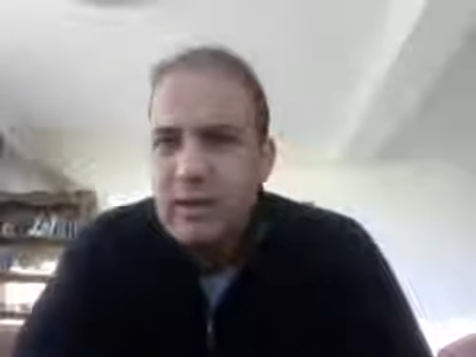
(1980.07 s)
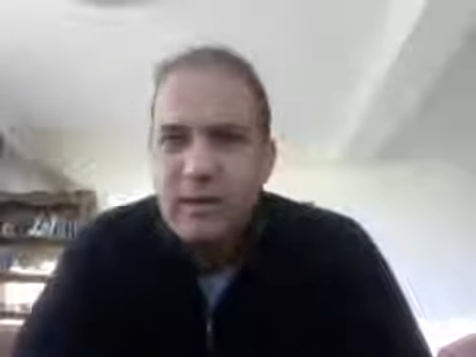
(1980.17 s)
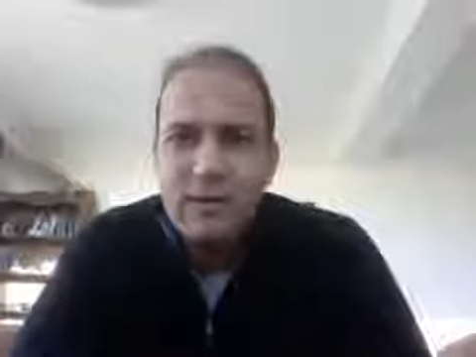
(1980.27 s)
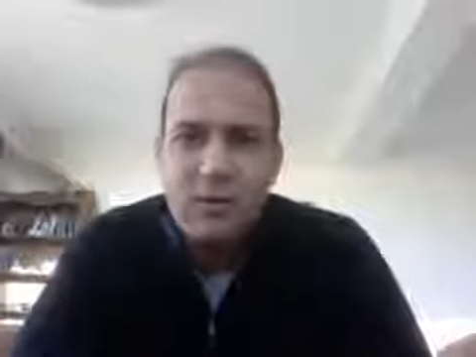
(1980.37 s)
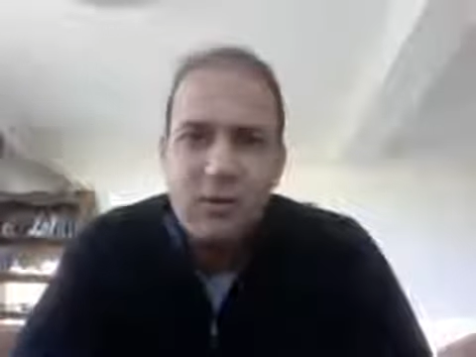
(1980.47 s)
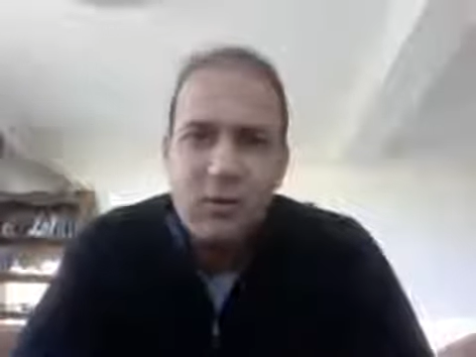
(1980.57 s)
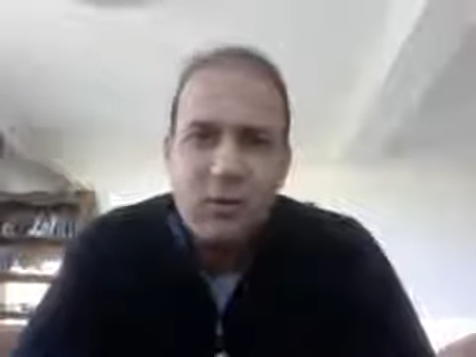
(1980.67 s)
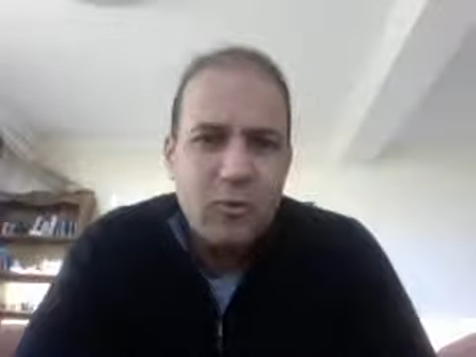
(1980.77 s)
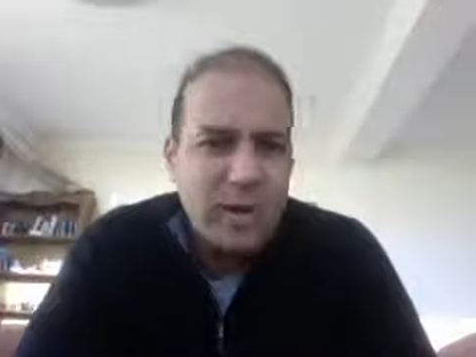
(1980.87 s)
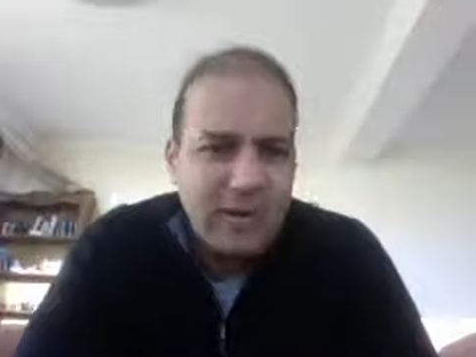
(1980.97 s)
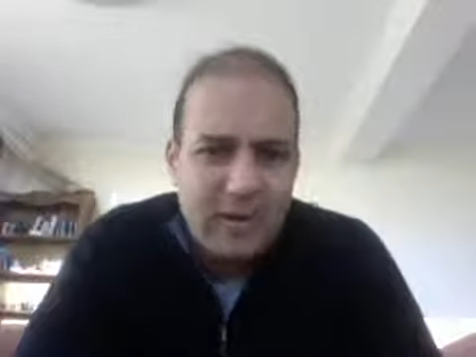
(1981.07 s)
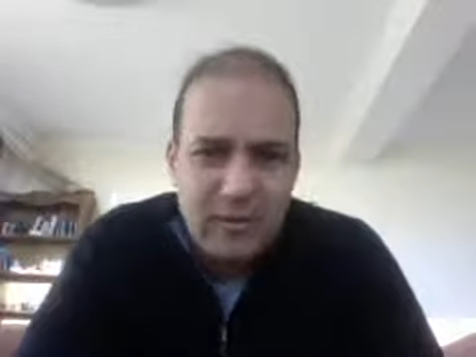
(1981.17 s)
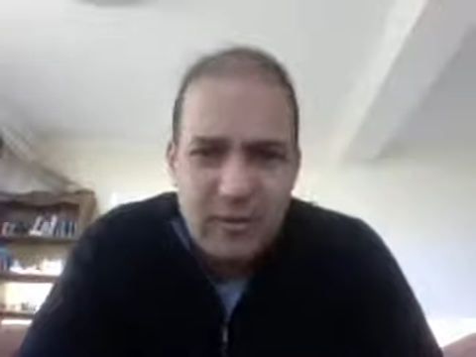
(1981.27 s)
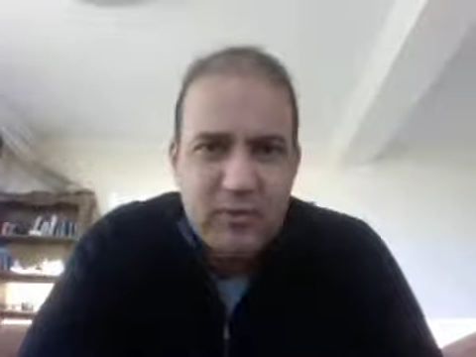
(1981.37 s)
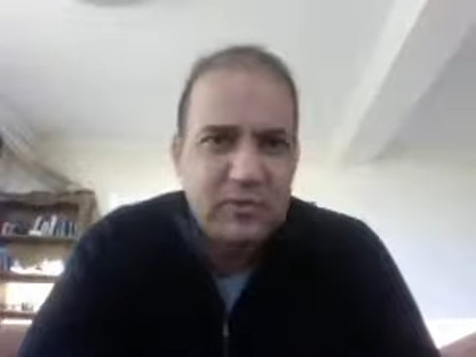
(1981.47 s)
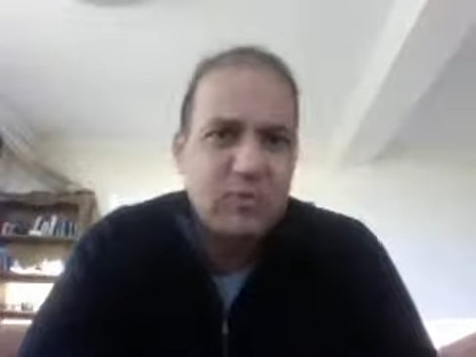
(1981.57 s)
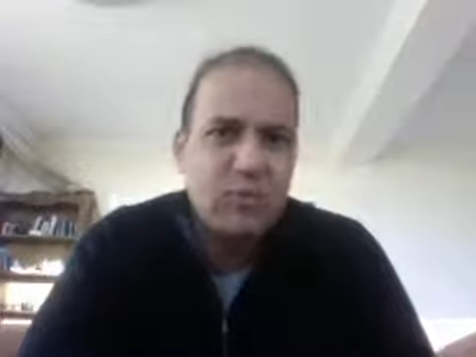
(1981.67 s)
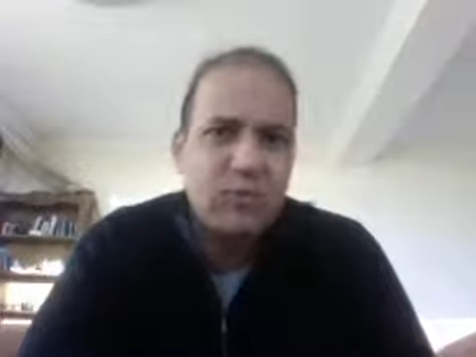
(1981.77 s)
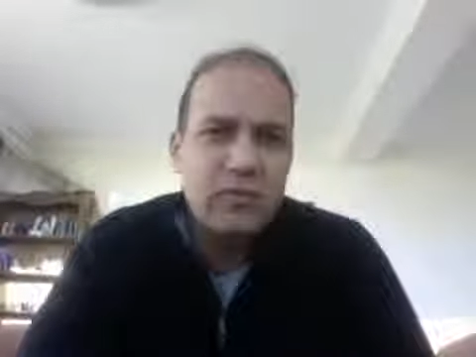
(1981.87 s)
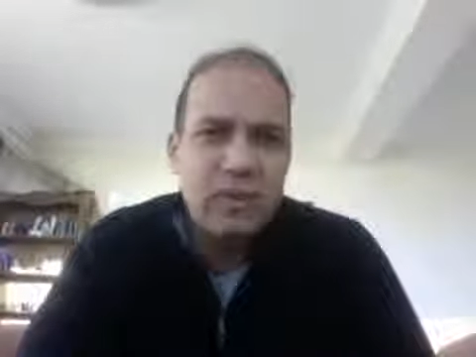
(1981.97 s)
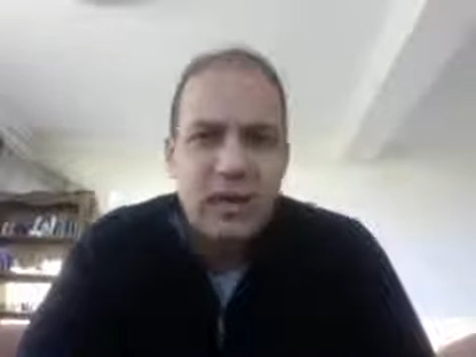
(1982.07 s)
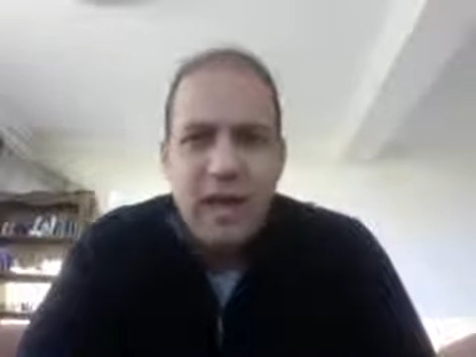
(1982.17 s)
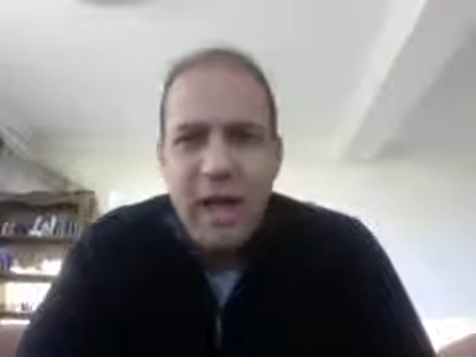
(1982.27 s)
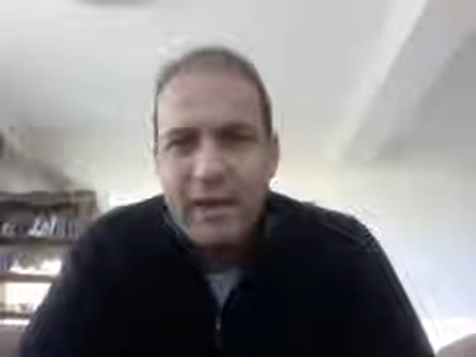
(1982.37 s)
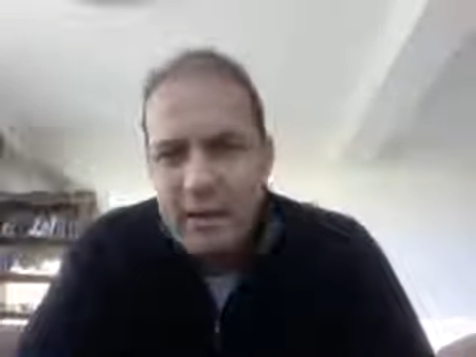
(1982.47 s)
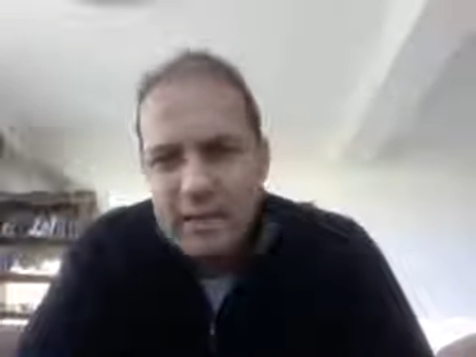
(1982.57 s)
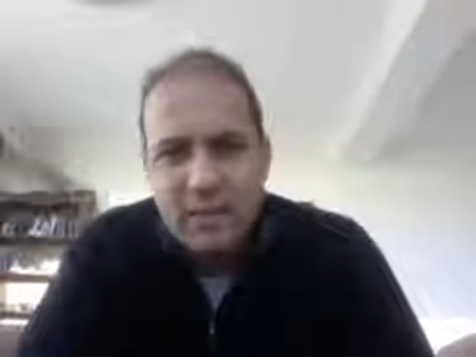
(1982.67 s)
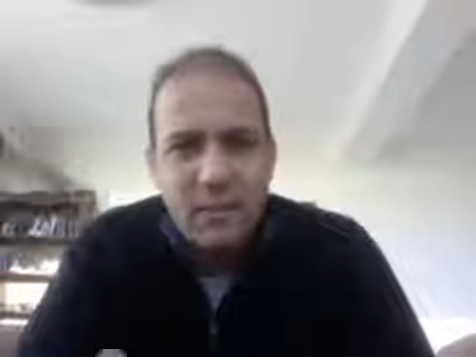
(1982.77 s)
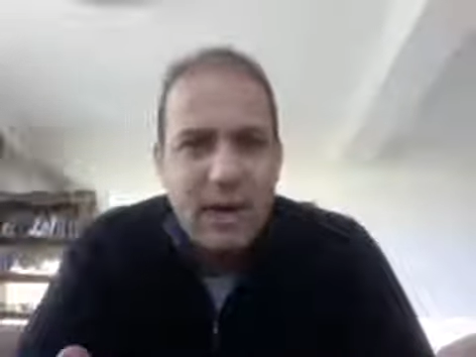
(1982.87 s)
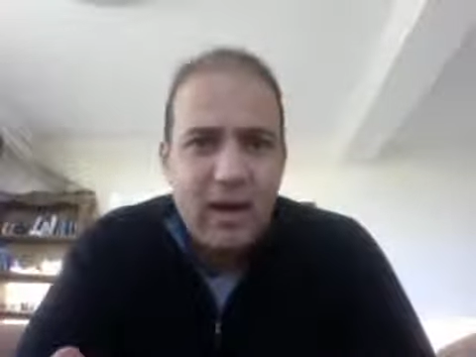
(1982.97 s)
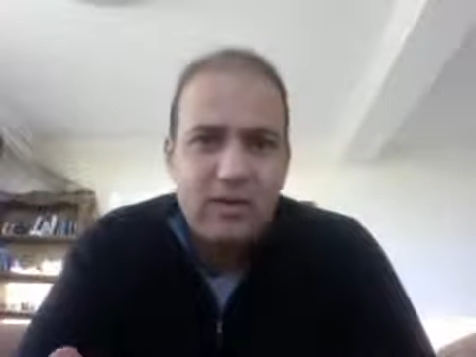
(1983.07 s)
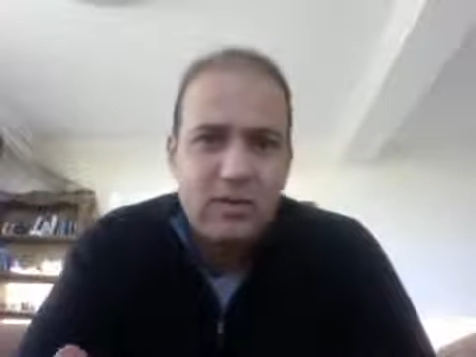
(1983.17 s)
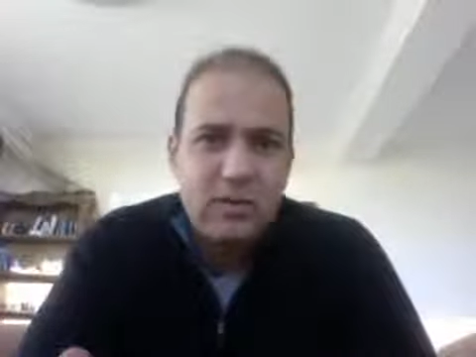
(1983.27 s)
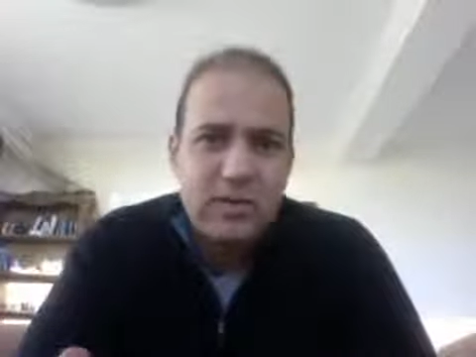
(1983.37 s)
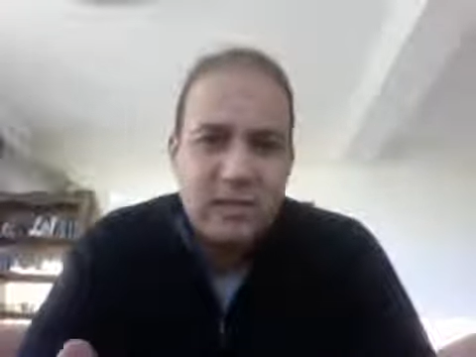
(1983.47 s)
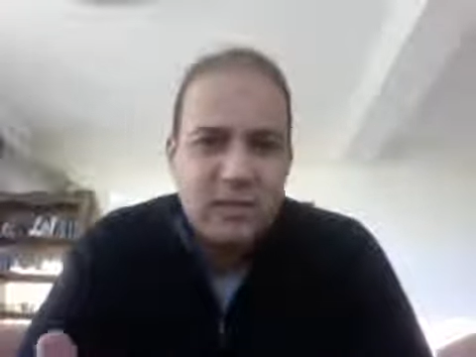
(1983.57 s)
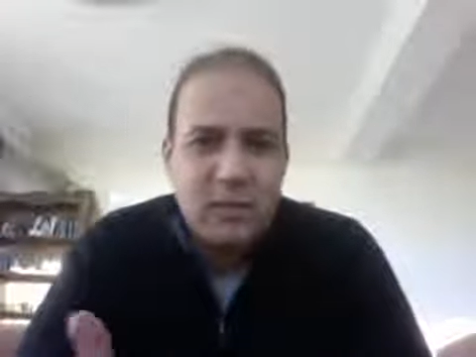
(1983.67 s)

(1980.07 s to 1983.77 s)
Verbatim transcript: You know, who makes the first move? And there is some cultures actually